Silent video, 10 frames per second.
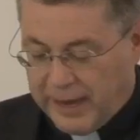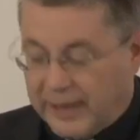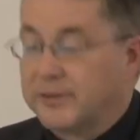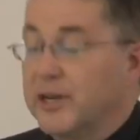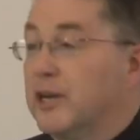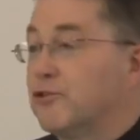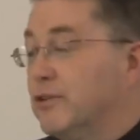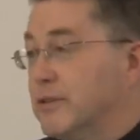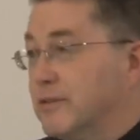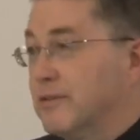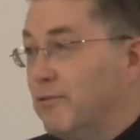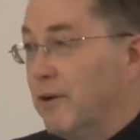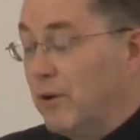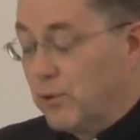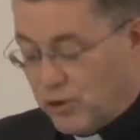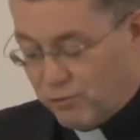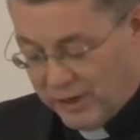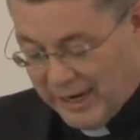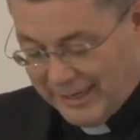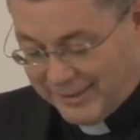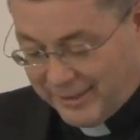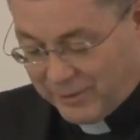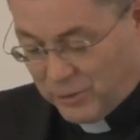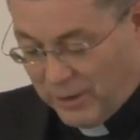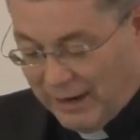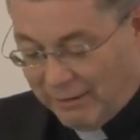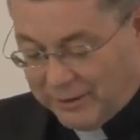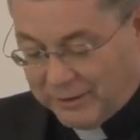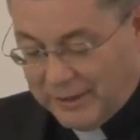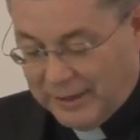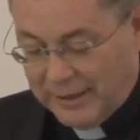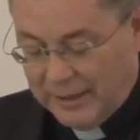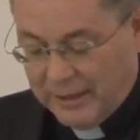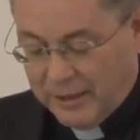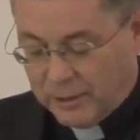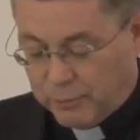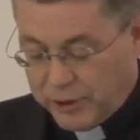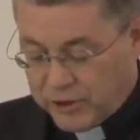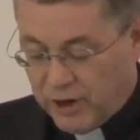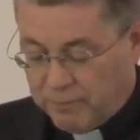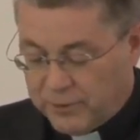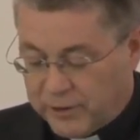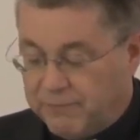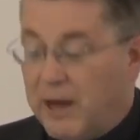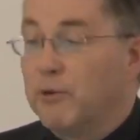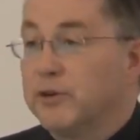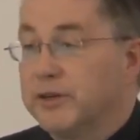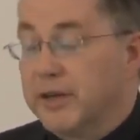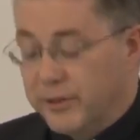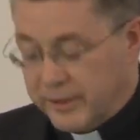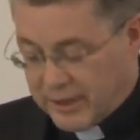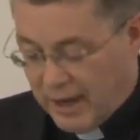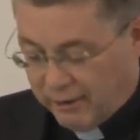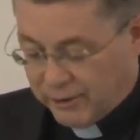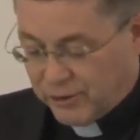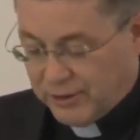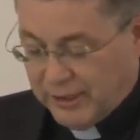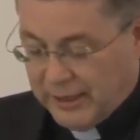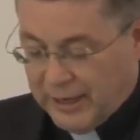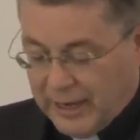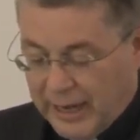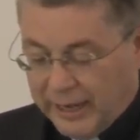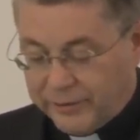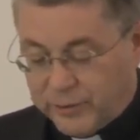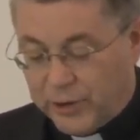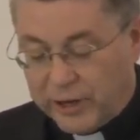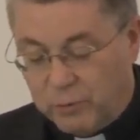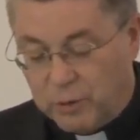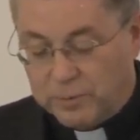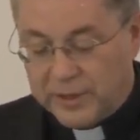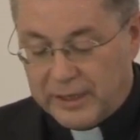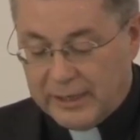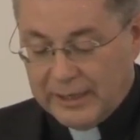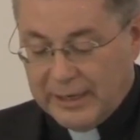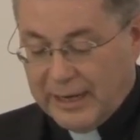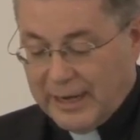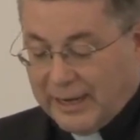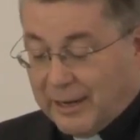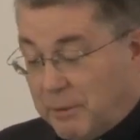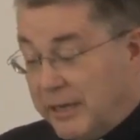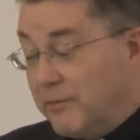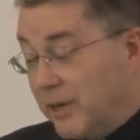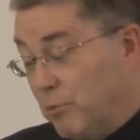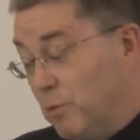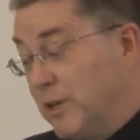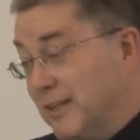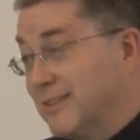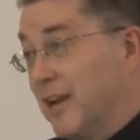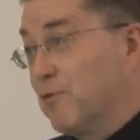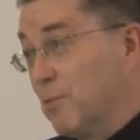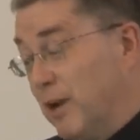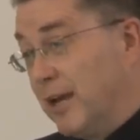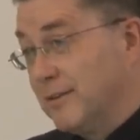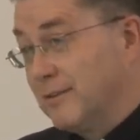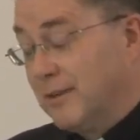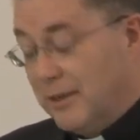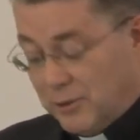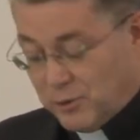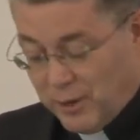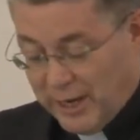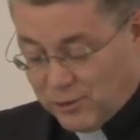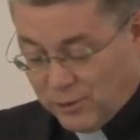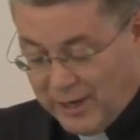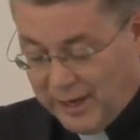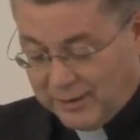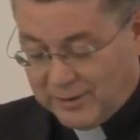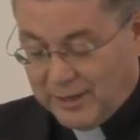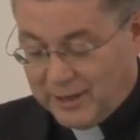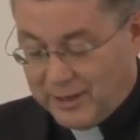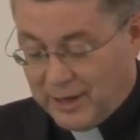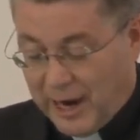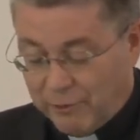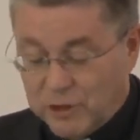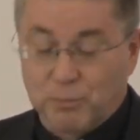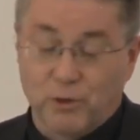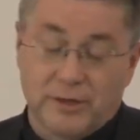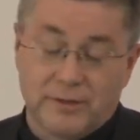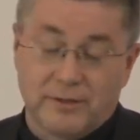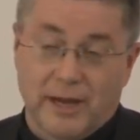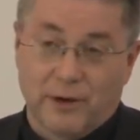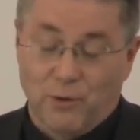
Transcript: back dangerous revolutionary ideas to Ireland, the British government founded this college so that it would be, believing it would be a safer place to educate Irish priests at